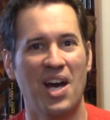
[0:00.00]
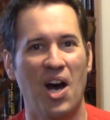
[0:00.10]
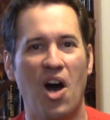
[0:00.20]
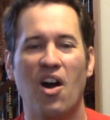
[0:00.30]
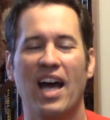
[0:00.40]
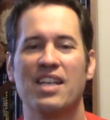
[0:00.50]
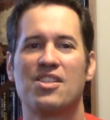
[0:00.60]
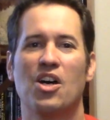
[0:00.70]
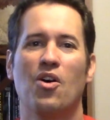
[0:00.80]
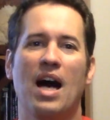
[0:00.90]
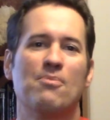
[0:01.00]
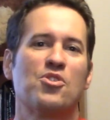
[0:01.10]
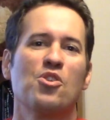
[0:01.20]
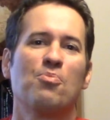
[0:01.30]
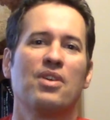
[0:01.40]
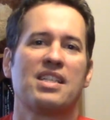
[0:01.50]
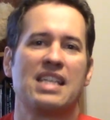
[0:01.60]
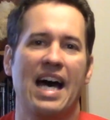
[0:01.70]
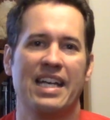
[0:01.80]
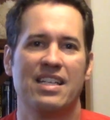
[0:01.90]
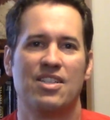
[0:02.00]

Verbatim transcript: All right, so I'm super excited